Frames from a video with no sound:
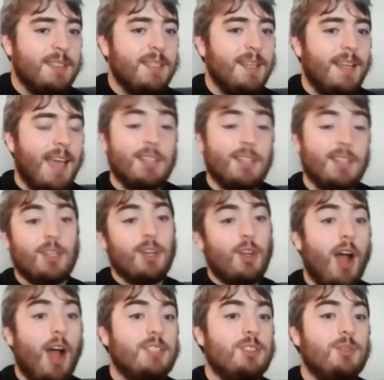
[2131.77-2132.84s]
and it's going to
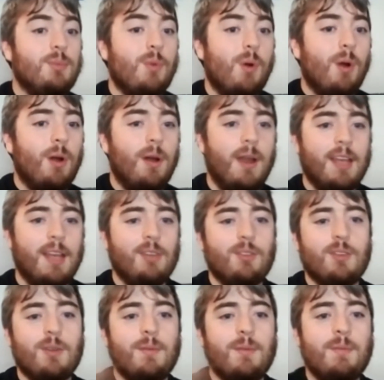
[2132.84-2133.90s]
cost you more, and you
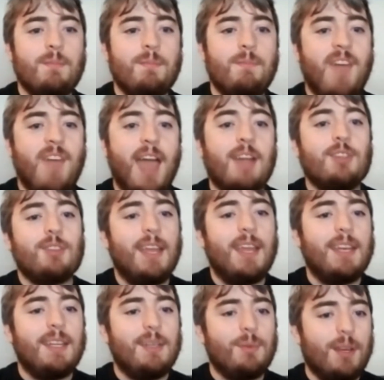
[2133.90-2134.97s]
should factor that
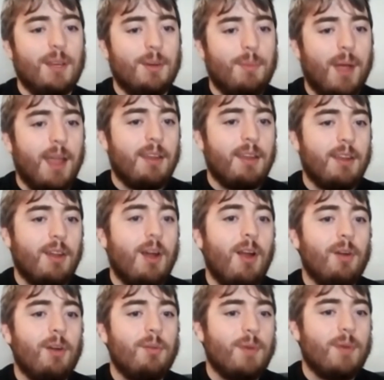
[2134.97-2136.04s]
in when you're buying a
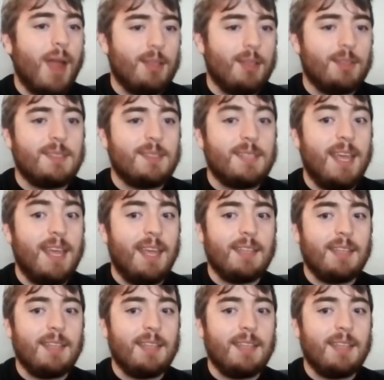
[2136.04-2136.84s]
car, rather than saying,